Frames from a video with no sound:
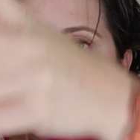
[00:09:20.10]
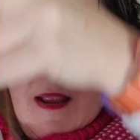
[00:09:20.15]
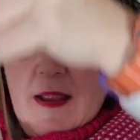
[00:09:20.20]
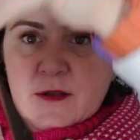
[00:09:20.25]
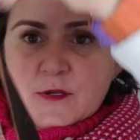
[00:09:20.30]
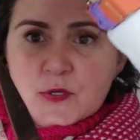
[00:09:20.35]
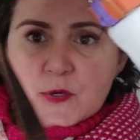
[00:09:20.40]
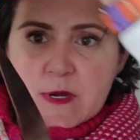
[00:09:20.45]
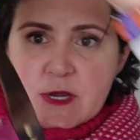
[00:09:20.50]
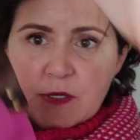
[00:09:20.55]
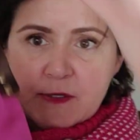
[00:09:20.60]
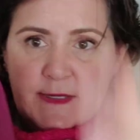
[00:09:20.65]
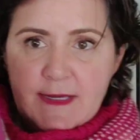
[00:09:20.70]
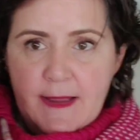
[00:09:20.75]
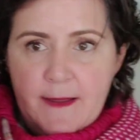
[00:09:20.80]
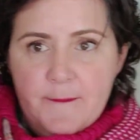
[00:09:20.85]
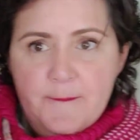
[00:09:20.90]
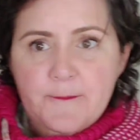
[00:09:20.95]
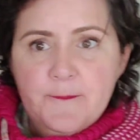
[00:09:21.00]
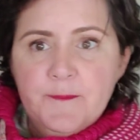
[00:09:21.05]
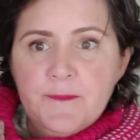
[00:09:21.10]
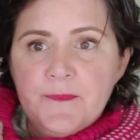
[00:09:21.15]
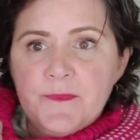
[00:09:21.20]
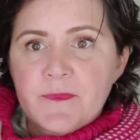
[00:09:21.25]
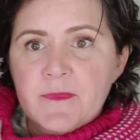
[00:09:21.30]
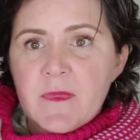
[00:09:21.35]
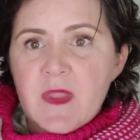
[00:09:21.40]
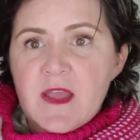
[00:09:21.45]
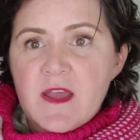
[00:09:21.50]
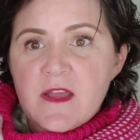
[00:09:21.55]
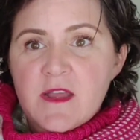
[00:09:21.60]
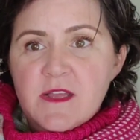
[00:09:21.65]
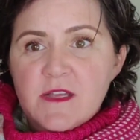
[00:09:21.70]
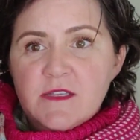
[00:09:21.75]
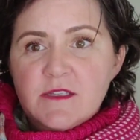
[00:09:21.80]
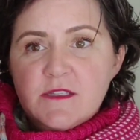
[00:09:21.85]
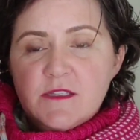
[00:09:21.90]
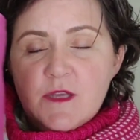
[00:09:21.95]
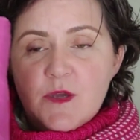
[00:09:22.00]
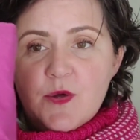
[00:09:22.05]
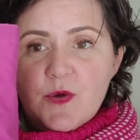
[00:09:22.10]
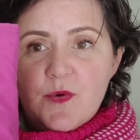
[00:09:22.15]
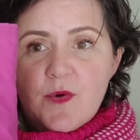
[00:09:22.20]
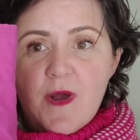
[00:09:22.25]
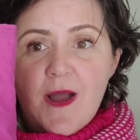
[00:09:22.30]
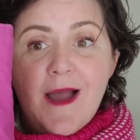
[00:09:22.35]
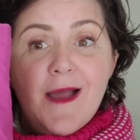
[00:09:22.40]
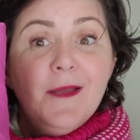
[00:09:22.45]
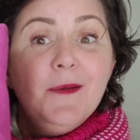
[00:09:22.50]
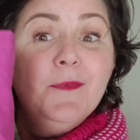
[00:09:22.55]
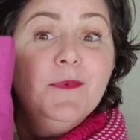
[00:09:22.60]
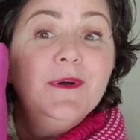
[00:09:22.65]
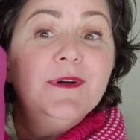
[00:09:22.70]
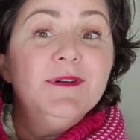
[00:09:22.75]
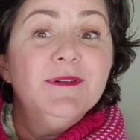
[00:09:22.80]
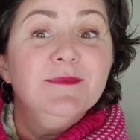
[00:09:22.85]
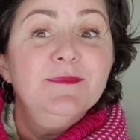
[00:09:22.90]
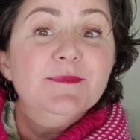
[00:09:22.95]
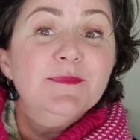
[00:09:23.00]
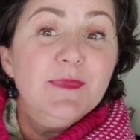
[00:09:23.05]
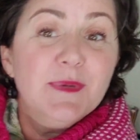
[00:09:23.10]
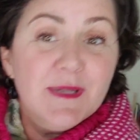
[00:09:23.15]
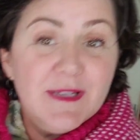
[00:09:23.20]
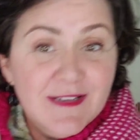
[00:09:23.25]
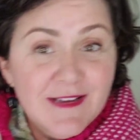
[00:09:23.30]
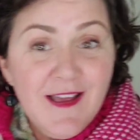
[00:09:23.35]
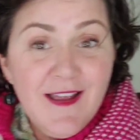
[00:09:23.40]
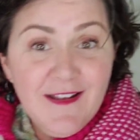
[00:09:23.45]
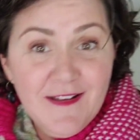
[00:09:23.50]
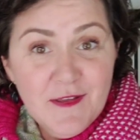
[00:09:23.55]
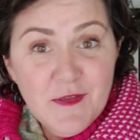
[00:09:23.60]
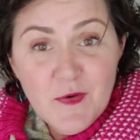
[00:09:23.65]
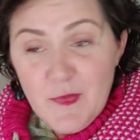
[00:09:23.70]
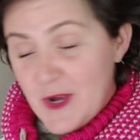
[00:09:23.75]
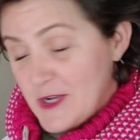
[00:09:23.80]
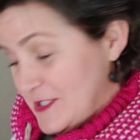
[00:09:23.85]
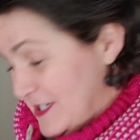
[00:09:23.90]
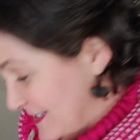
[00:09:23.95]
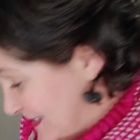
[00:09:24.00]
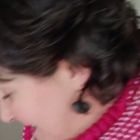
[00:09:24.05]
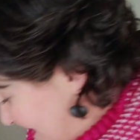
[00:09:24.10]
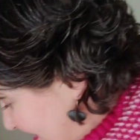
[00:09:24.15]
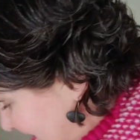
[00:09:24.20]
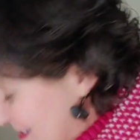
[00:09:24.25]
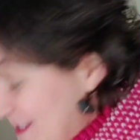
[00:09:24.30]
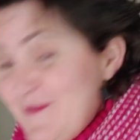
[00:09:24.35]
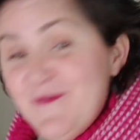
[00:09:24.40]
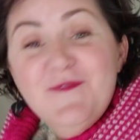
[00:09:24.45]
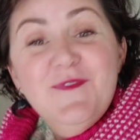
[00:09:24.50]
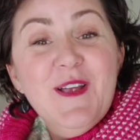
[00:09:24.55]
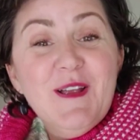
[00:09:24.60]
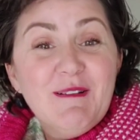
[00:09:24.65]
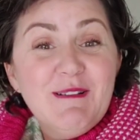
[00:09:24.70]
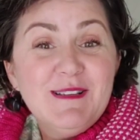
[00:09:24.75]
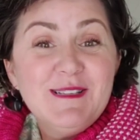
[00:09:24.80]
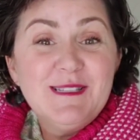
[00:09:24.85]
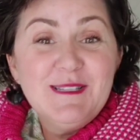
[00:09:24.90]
I enjoy using it. So I will put another project in this very